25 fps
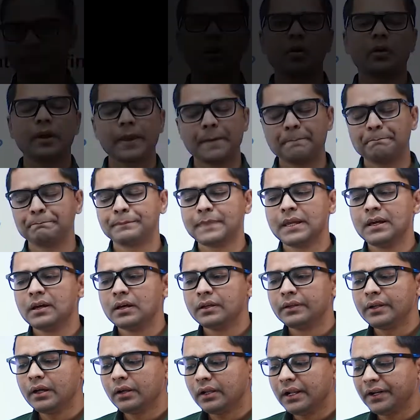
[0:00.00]
Okay,
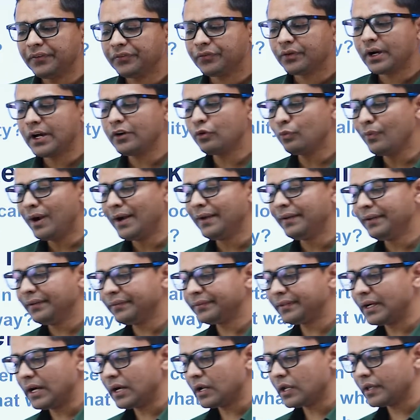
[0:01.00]
now let's try to
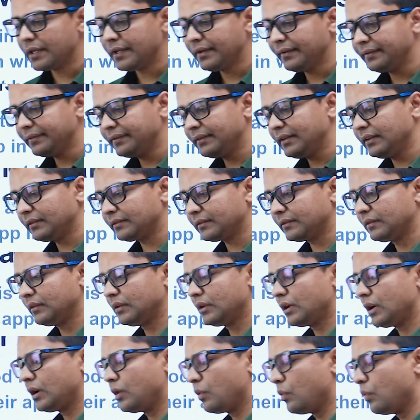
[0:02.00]
understand, is this
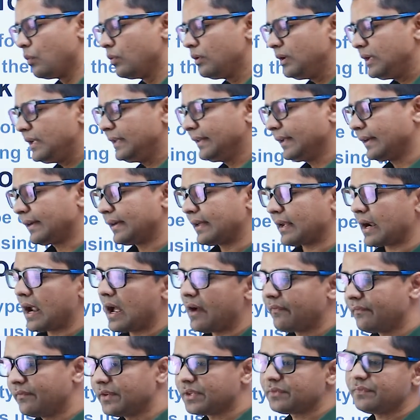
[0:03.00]
only the
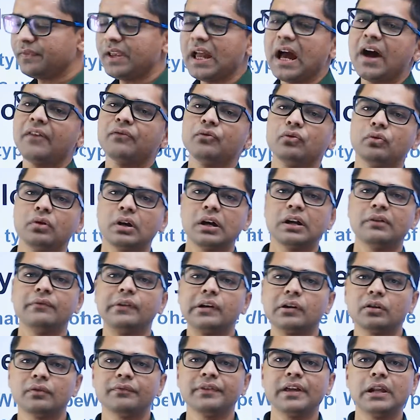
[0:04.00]
graph which we have to
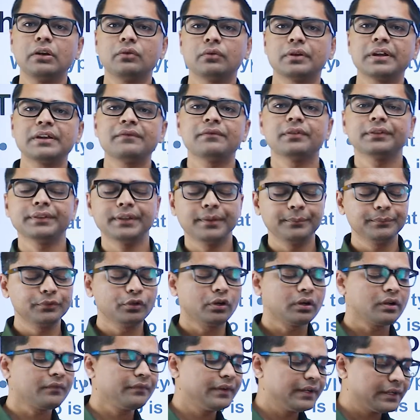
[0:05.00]
convert, or we are looking for some
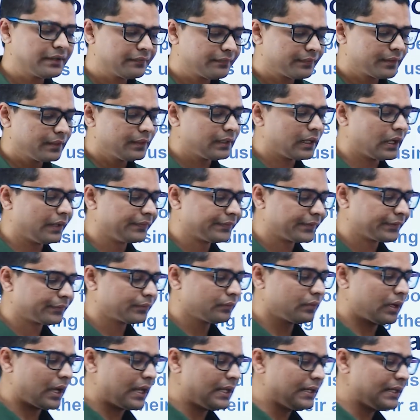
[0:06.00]
sort of a different answer?
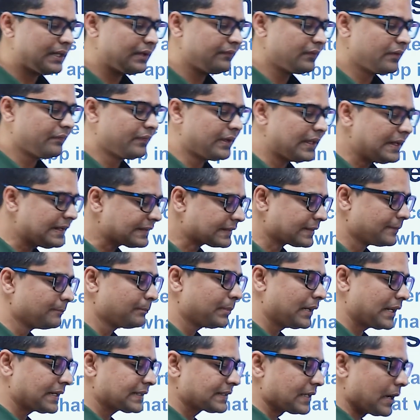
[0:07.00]
So I'll give a very
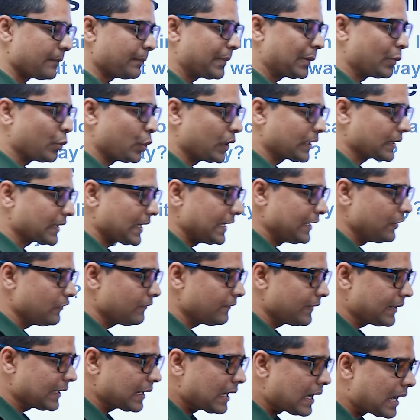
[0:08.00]
simple example what kind
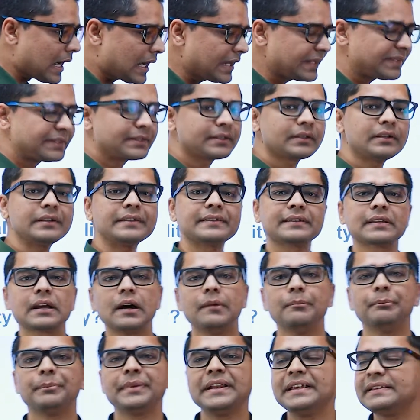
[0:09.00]
of an answers
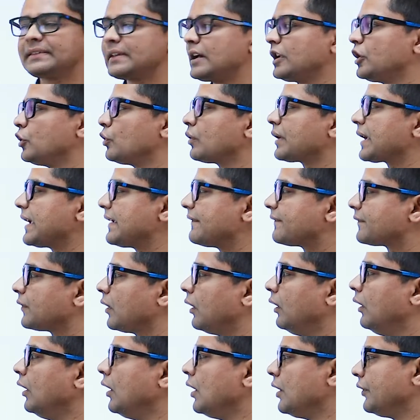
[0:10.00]
companies are looking
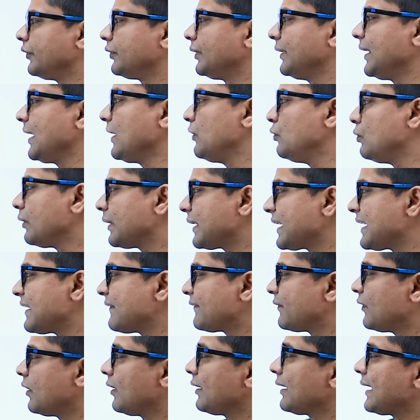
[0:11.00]
for. So they are
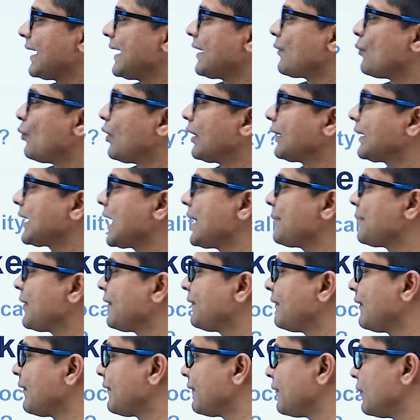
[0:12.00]
looking for like what type
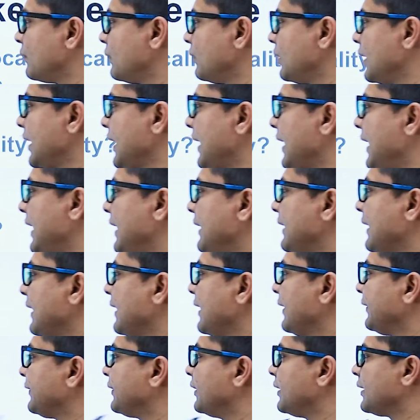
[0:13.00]
of a food ate
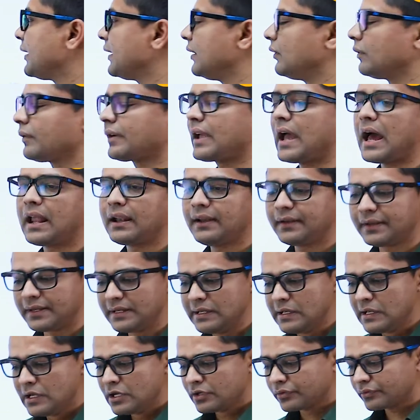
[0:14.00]
in a certain
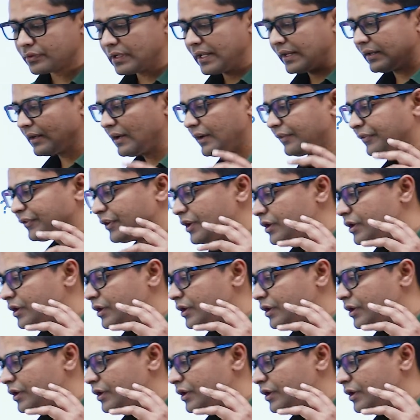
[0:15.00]
locality. So like let's